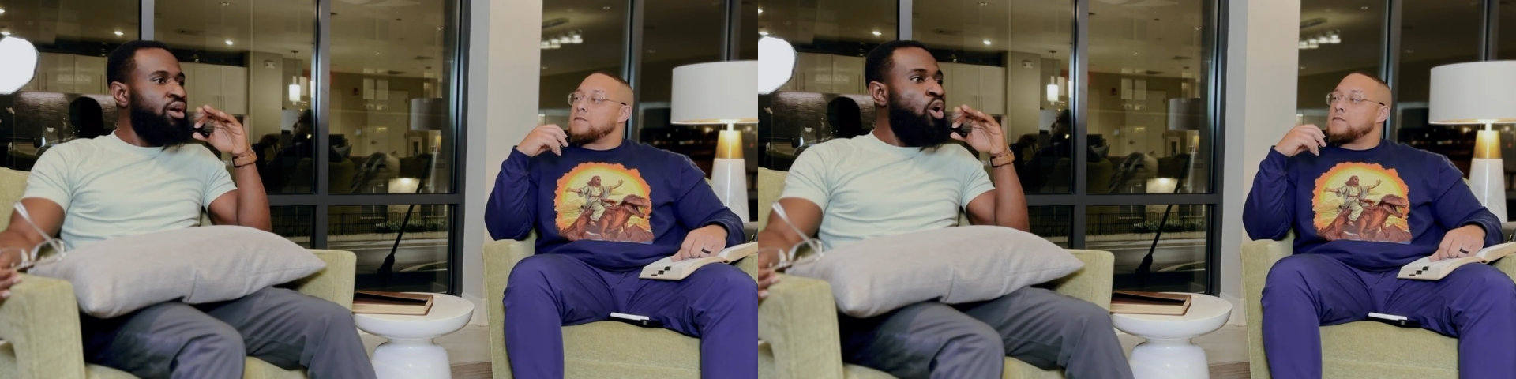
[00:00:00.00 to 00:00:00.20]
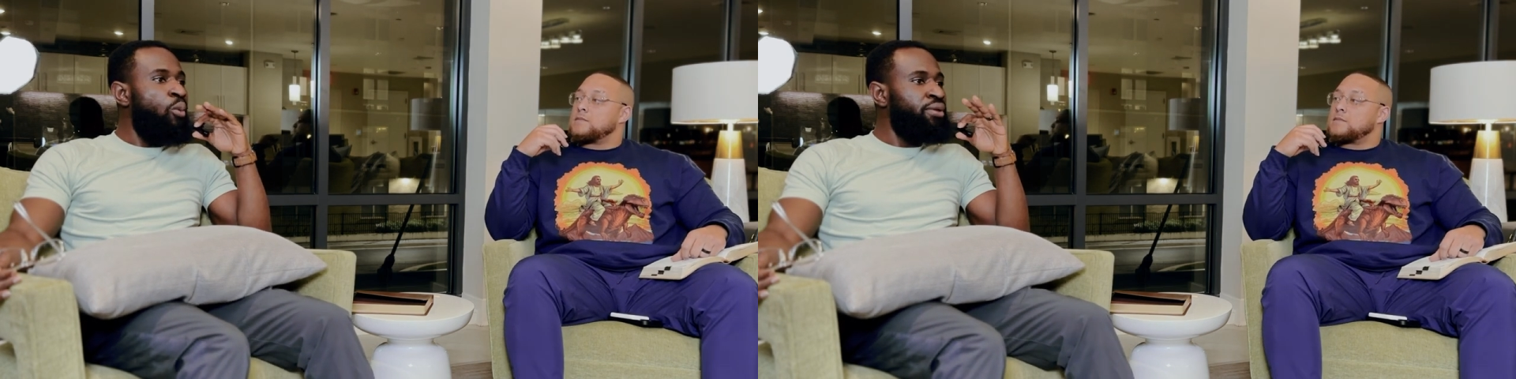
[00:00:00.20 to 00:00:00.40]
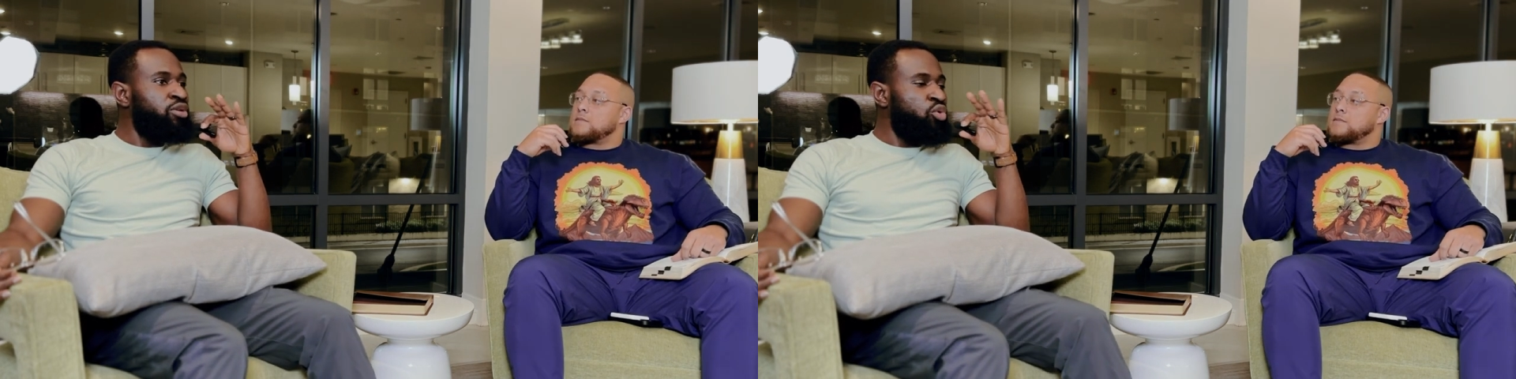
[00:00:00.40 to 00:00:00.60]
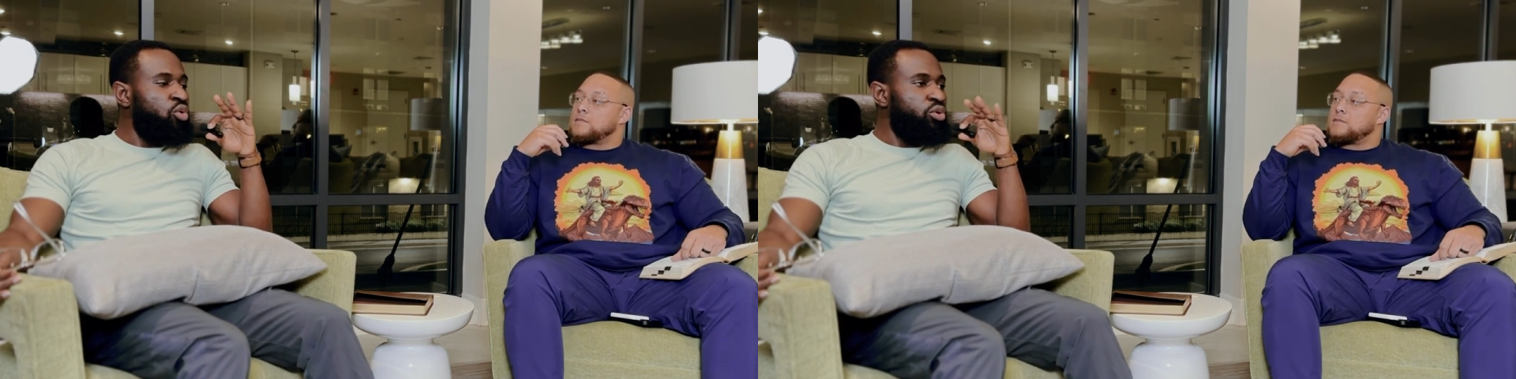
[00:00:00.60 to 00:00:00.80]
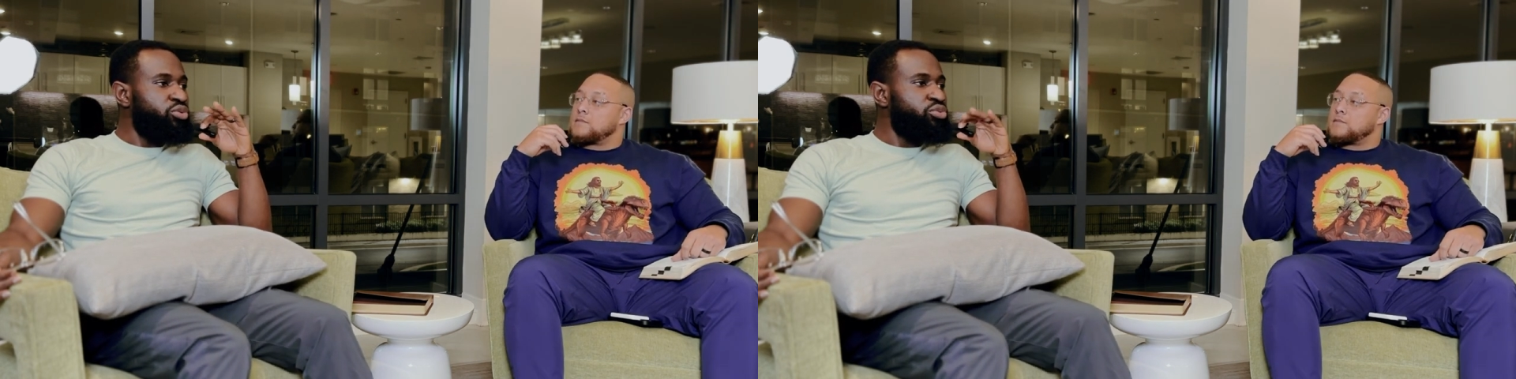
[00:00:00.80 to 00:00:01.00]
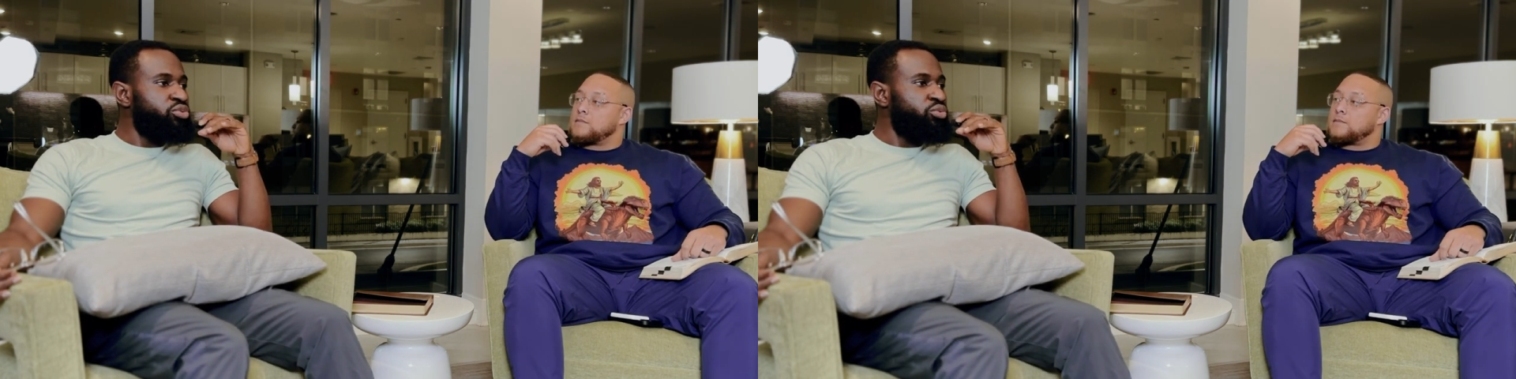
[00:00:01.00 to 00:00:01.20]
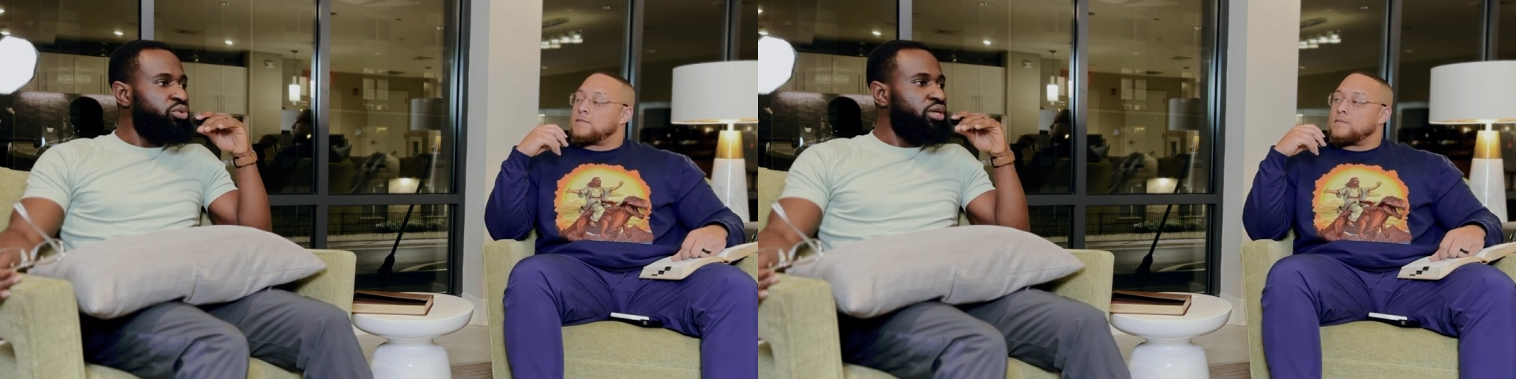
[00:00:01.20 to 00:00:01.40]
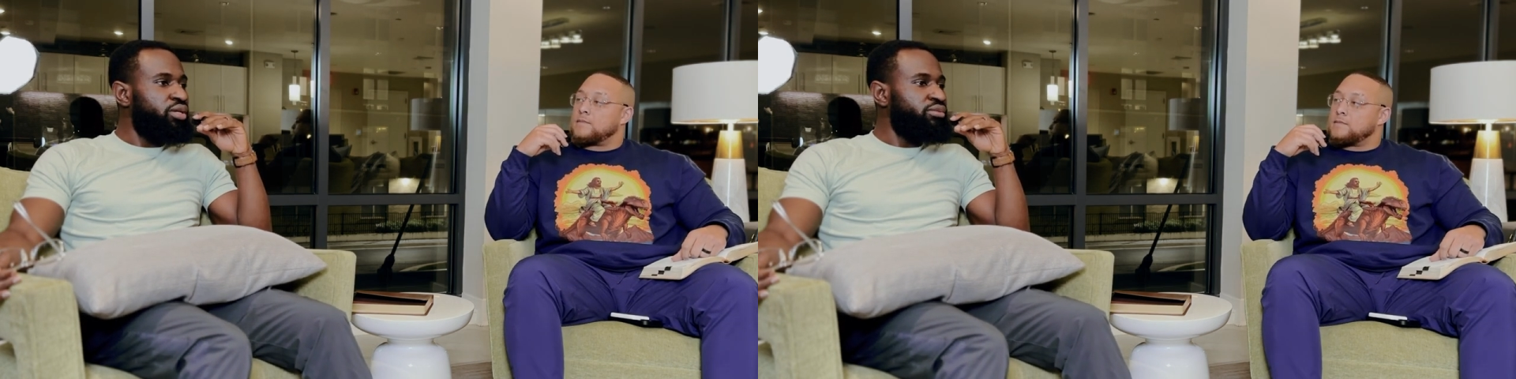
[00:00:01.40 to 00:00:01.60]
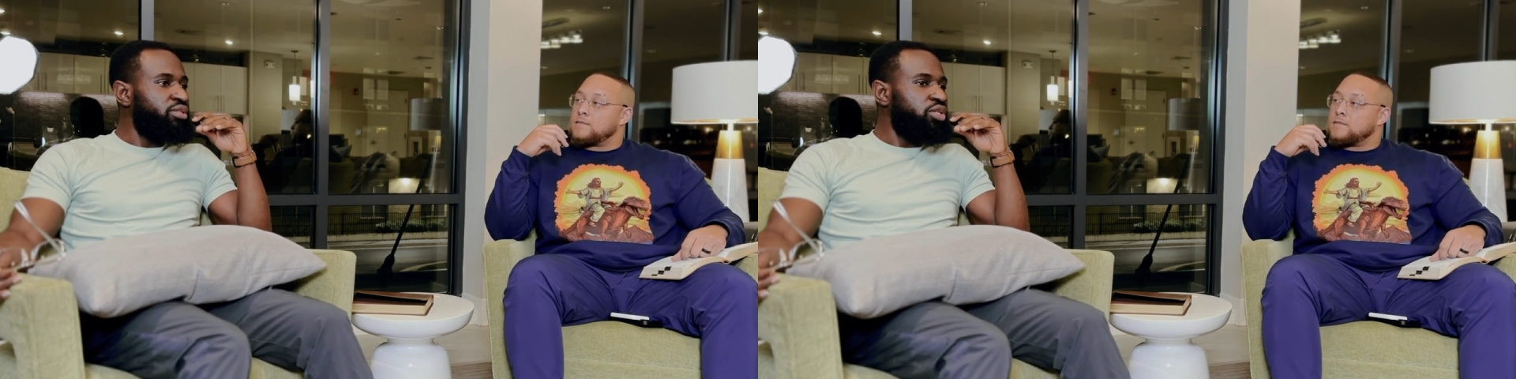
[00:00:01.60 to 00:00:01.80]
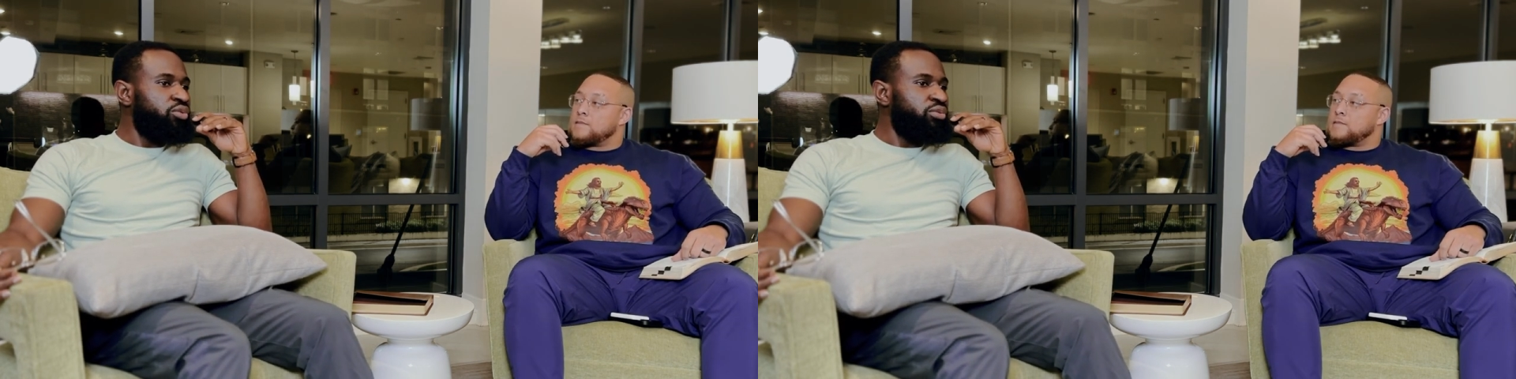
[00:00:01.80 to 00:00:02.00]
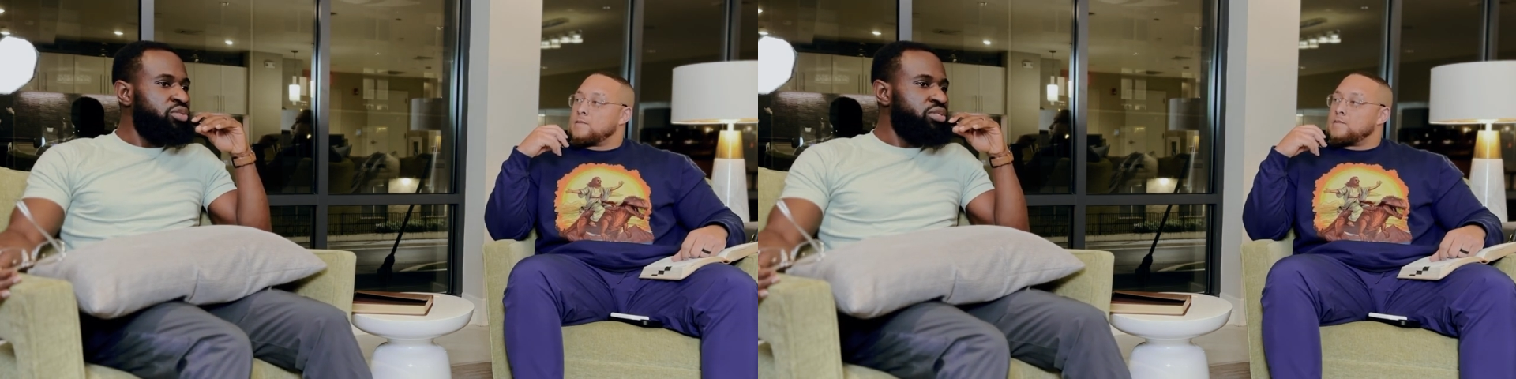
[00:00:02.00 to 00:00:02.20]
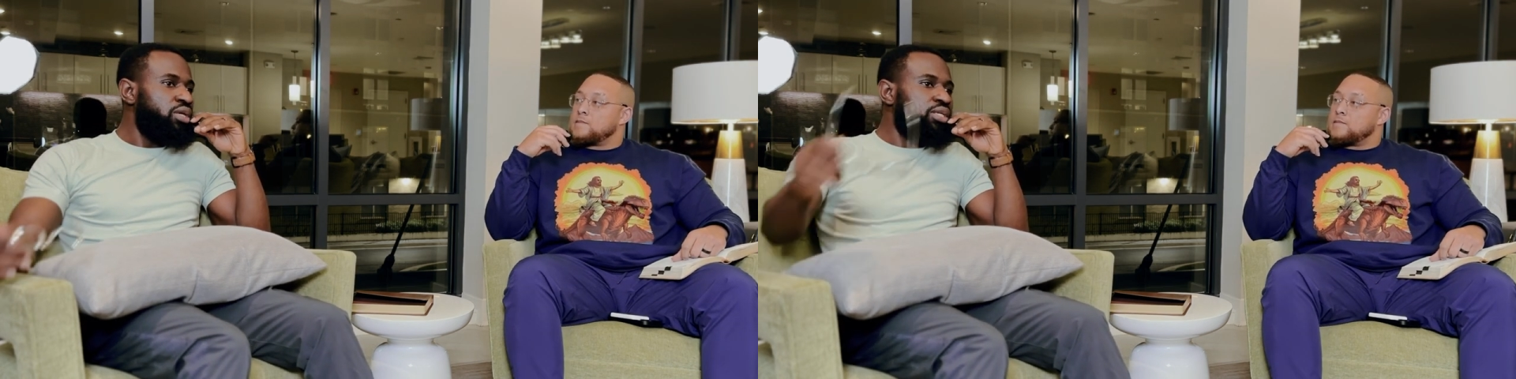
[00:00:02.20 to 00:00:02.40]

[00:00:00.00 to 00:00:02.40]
Speaker 1: open doors where you know they'll start